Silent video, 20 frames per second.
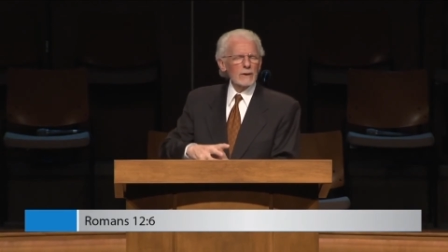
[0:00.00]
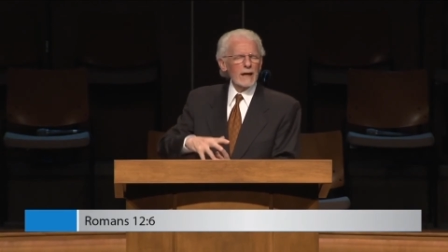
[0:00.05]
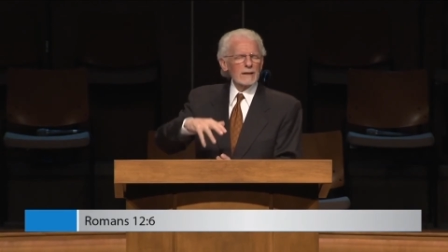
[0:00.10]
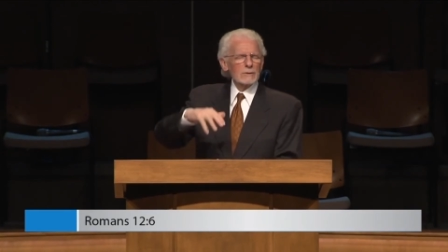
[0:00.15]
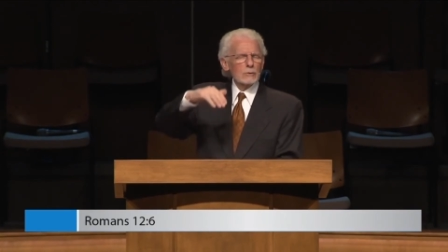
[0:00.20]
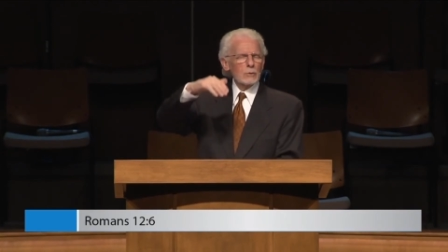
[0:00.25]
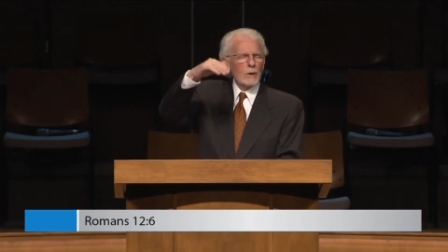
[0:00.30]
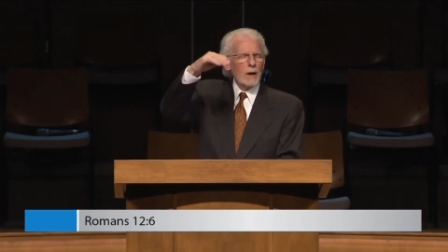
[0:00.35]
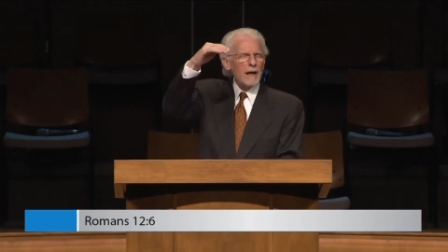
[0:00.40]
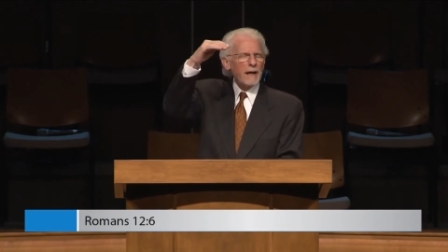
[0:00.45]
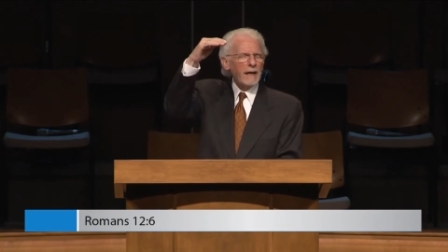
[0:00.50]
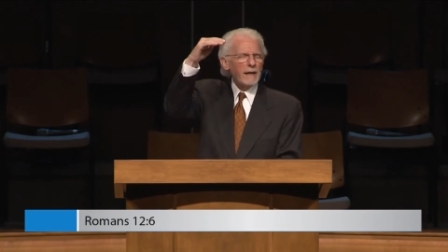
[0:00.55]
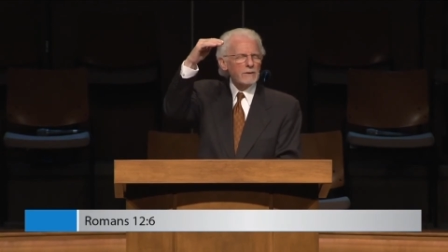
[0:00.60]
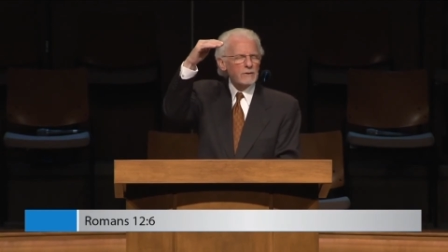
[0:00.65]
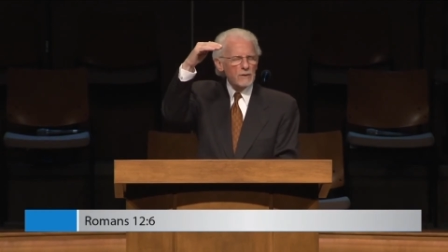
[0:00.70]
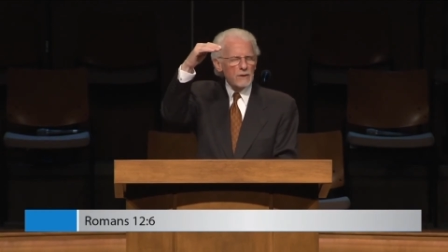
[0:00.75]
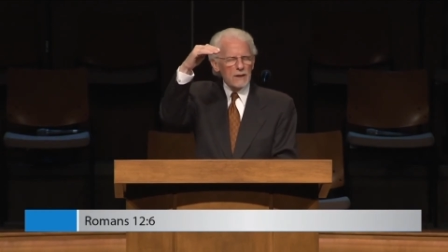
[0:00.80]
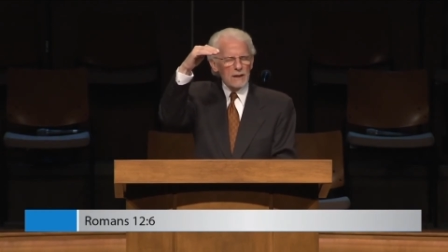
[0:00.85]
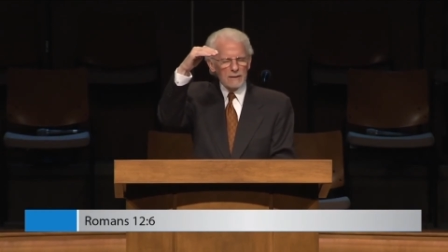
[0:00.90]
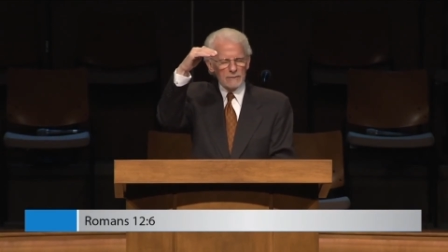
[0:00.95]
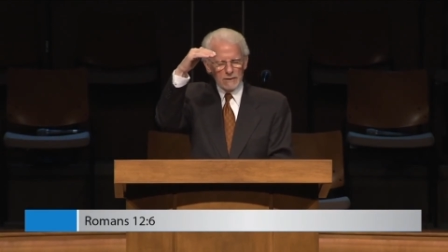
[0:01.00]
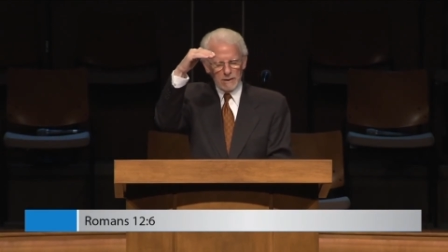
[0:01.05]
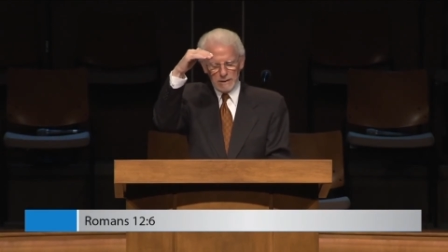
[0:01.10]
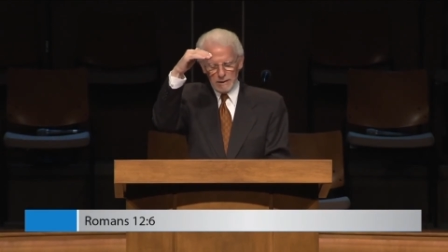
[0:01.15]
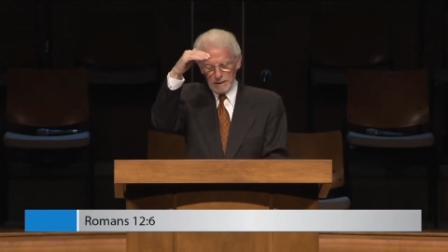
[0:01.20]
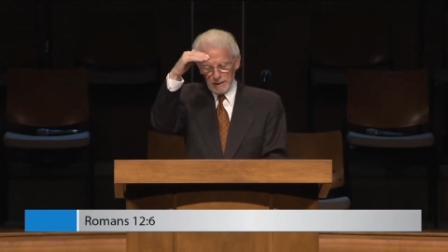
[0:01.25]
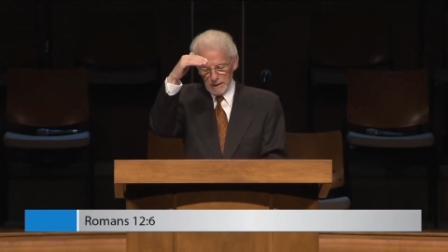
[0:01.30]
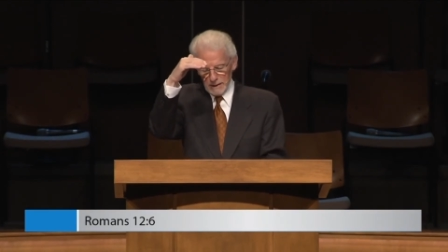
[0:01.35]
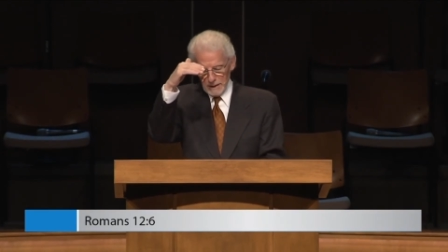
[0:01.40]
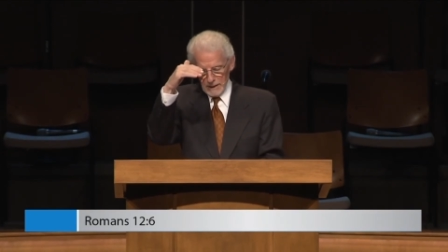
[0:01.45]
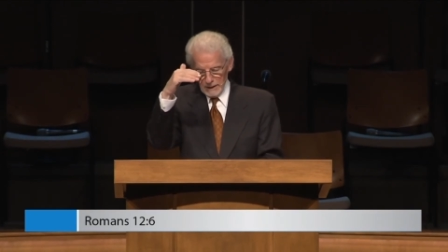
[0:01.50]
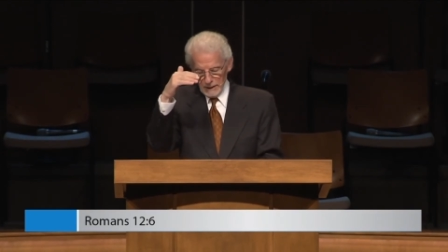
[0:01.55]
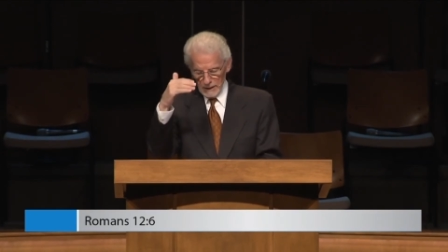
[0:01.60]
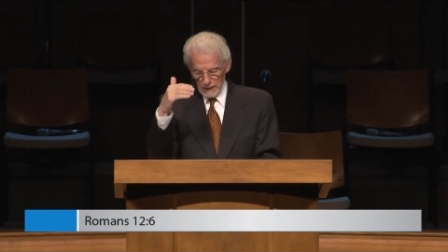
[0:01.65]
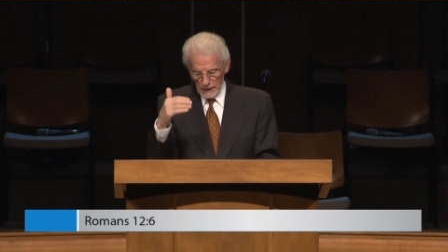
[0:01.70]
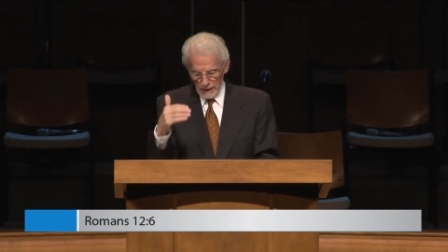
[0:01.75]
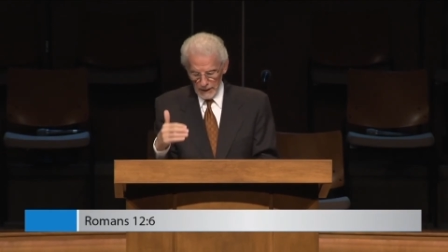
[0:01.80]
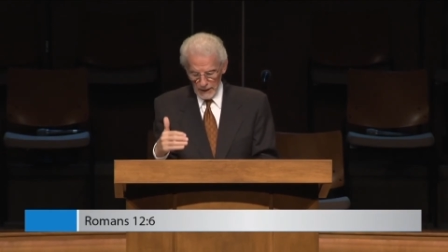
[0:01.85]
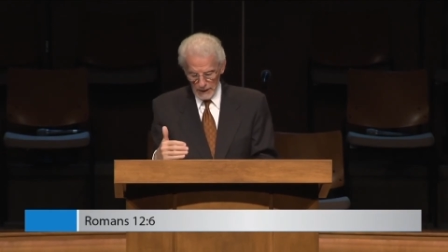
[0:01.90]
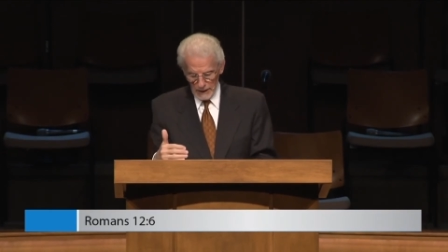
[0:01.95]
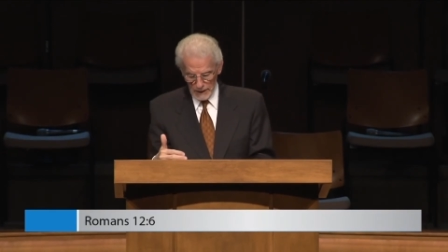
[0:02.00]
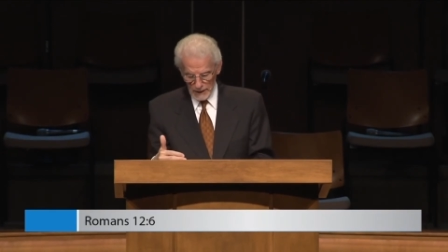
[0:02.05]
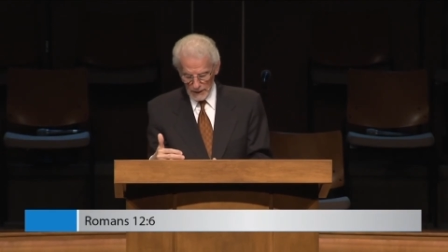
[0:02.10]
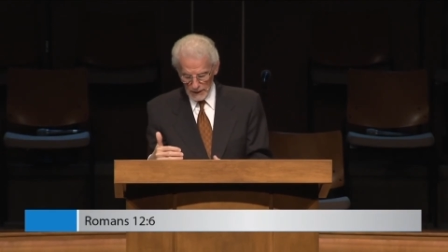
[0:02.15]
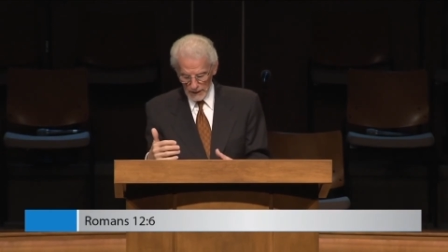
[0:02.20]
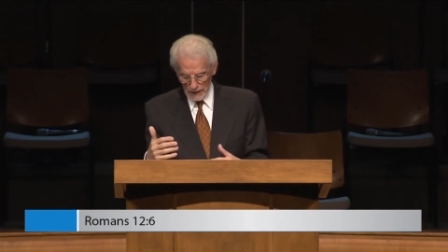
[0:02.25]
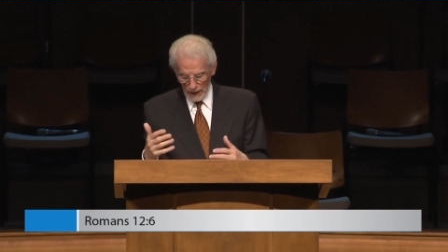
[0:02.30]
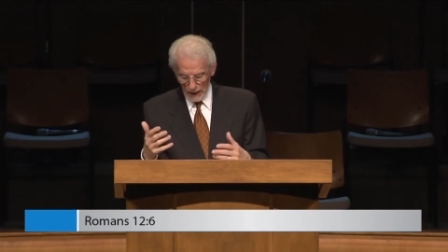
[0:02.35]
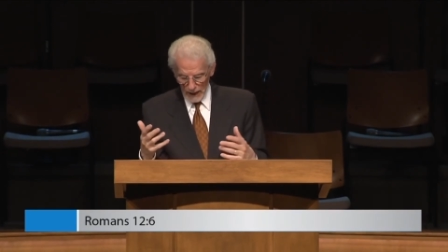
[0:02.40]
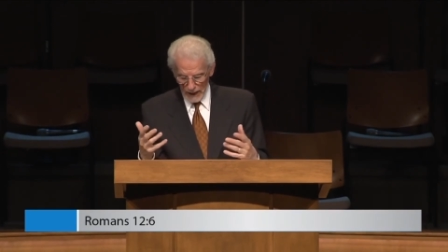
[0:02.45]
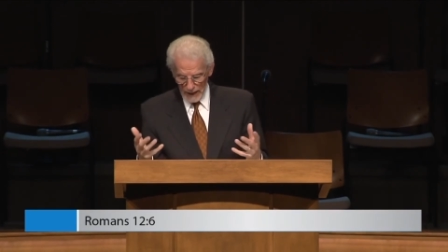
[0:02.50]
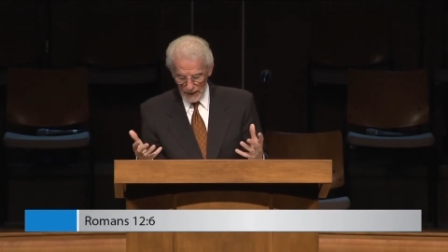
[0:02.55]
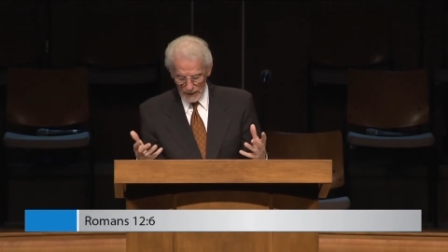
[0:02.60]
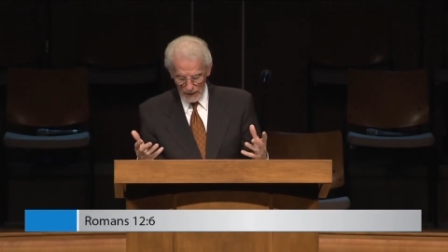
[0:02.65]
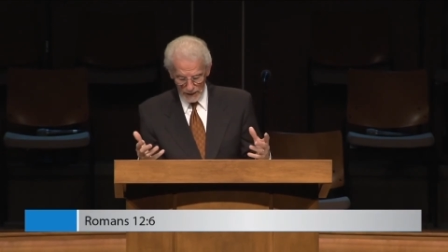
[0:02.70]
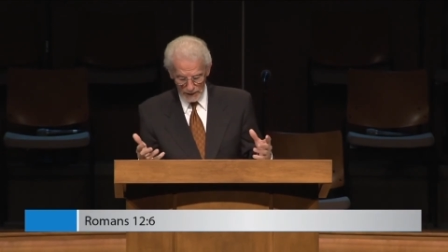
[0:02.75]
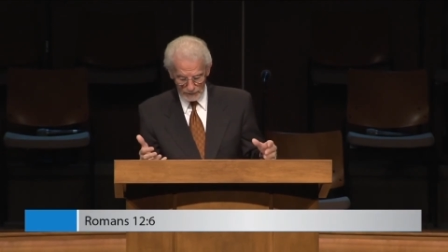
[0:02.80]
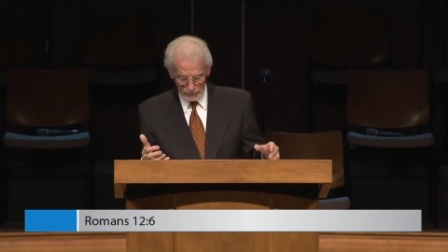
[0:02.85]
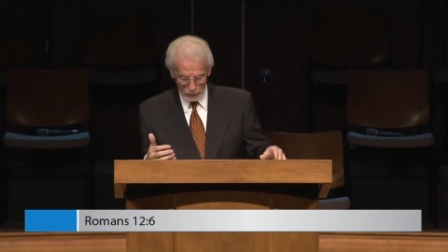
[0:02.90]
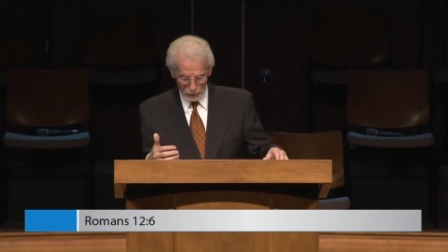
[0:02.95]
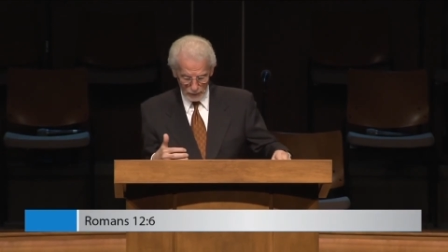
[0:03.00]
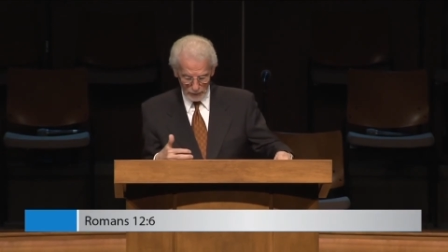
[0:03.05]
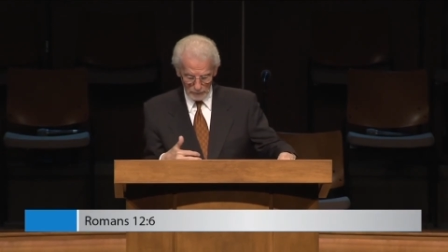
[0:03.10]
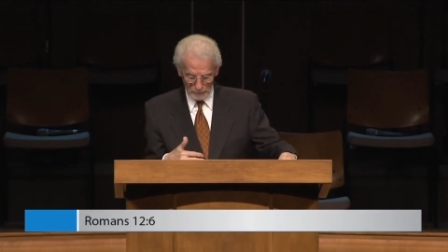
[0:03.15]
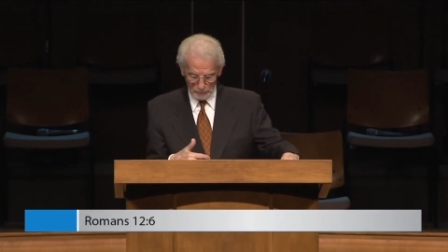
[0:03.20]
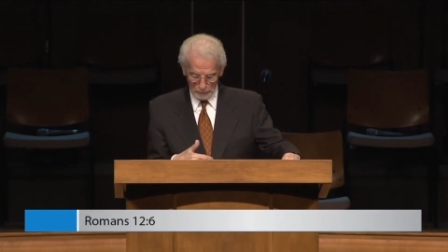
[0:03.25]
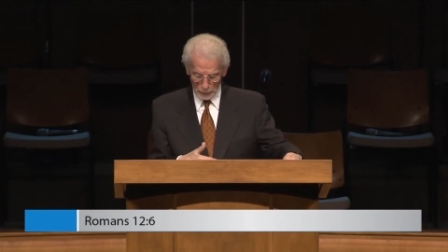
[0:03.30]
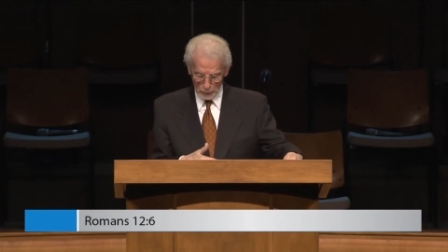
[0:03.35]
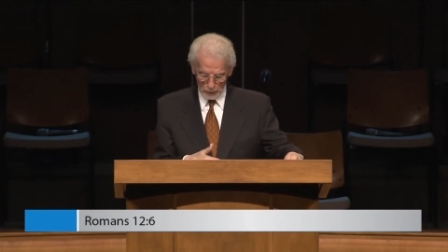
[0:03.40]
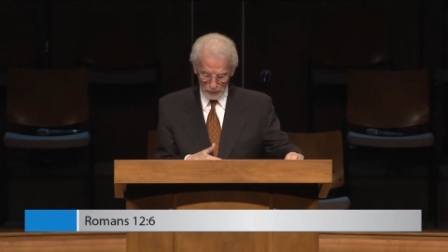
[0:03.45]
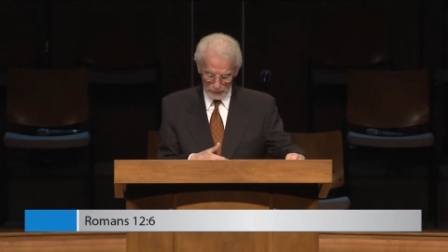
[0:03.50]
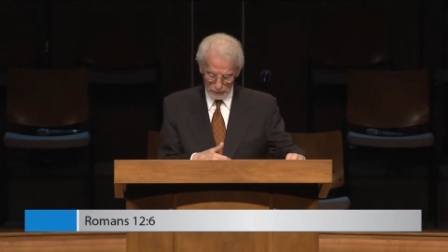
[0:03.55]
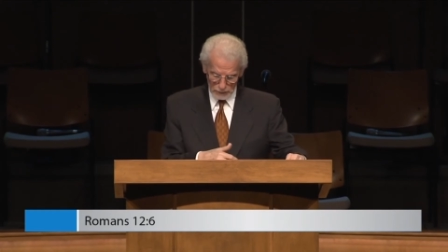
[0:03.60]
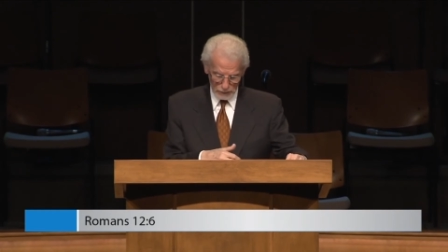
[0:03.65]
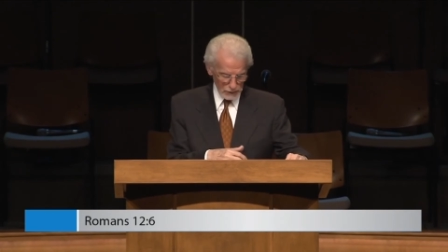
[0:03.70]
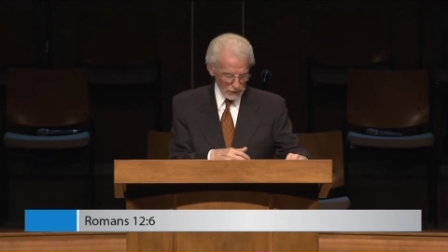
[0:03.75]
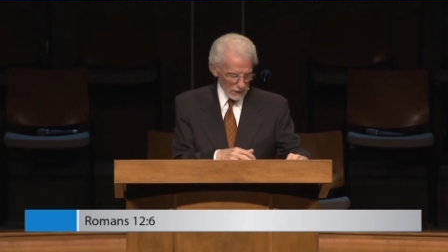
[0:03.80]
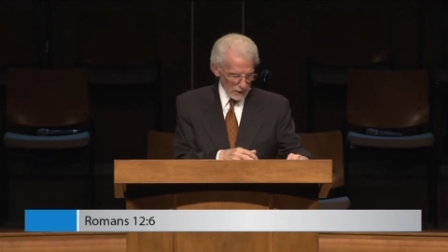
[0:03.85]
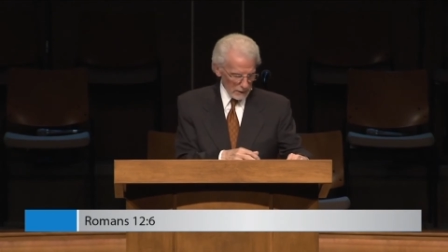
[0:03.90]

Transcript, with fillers: That's why it's given a high level importance.